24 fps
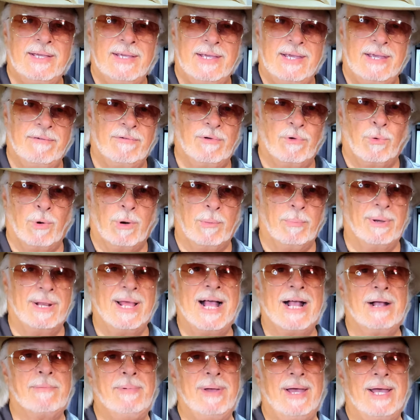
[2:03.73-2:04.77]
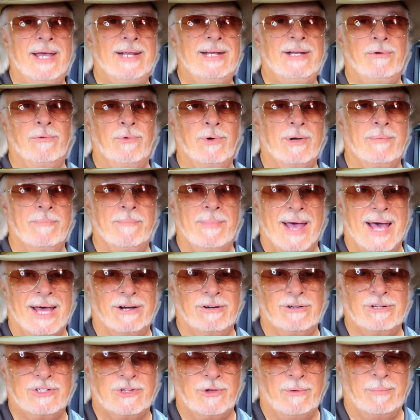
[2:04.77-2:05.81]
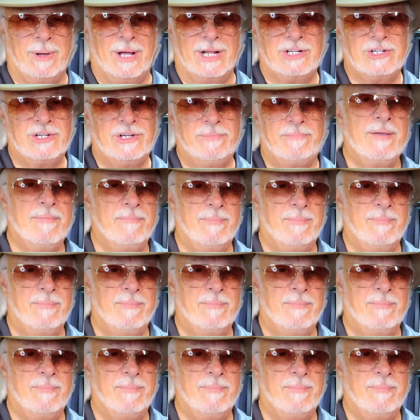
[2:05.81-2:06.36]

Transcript: If it were black pen, it wouldn't matter so much